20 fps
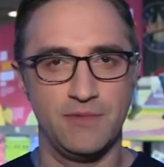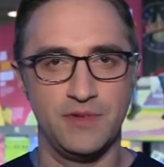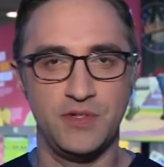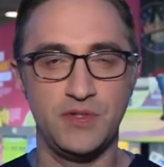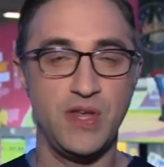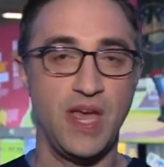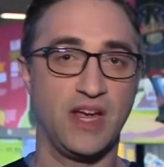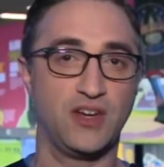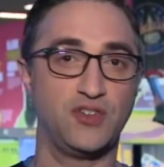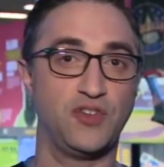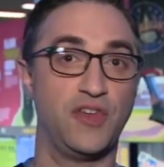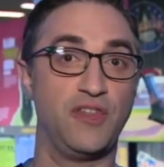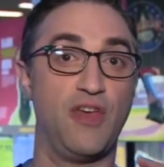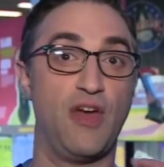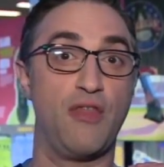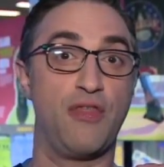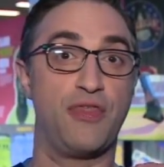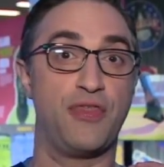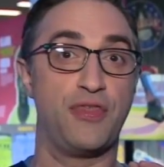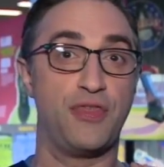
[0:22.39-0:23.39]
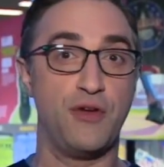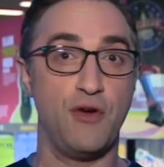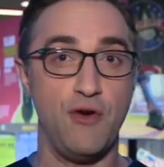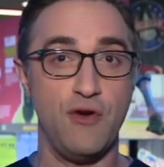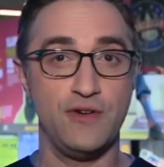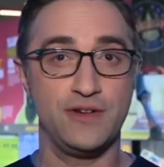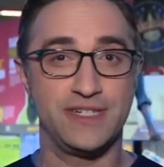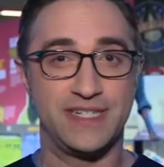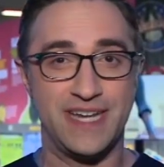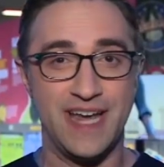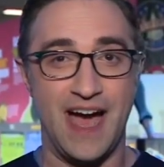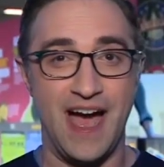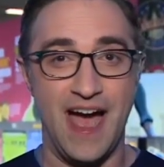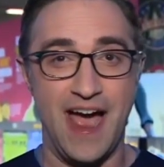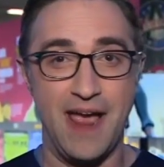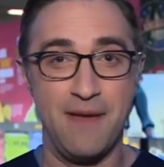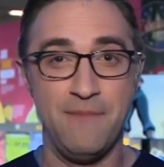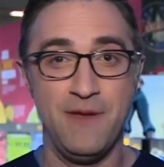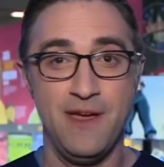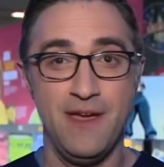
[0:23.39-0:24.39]
This is actually the third
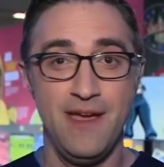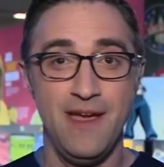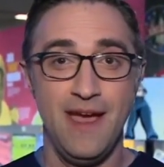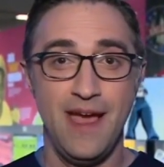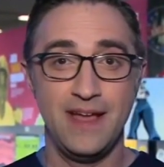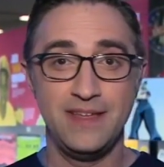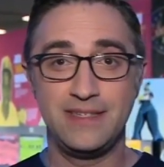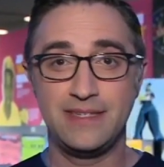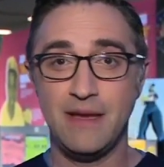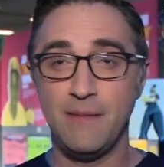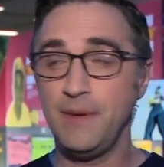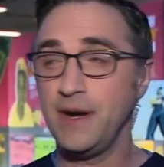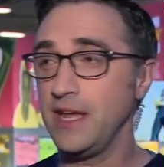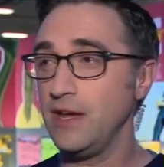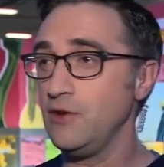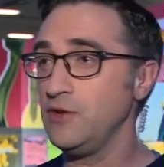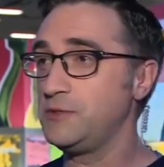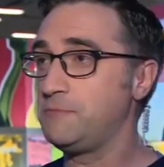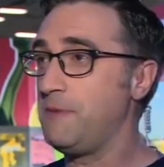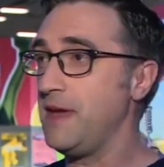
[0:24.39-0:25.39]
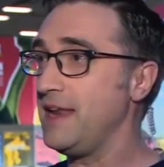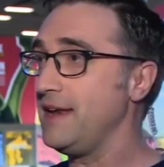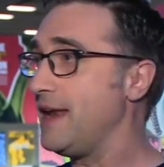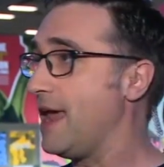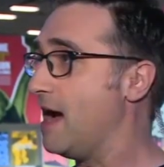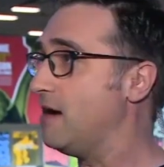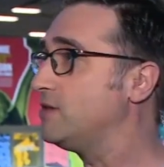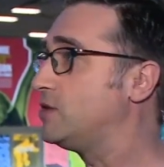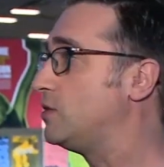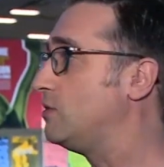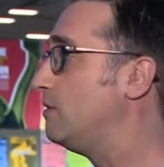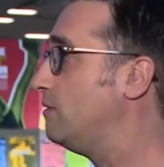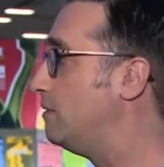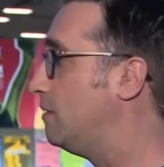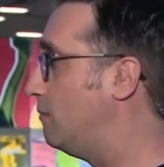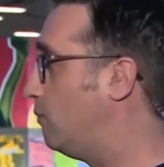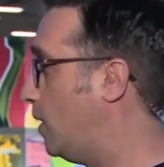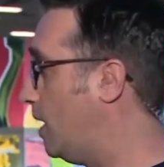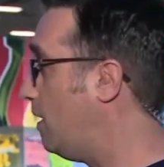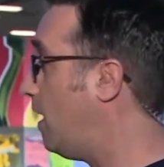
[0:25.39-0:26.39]
time, and somebody who's been now to,
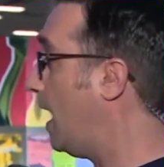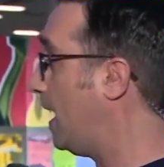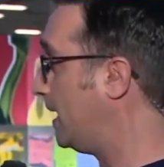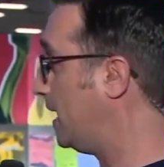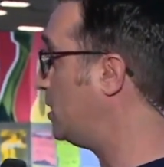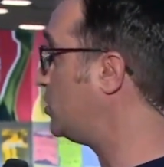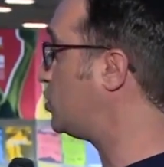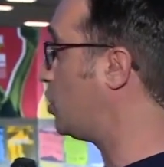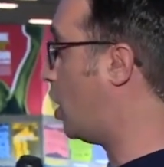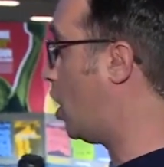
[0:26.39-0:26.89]
well, I guess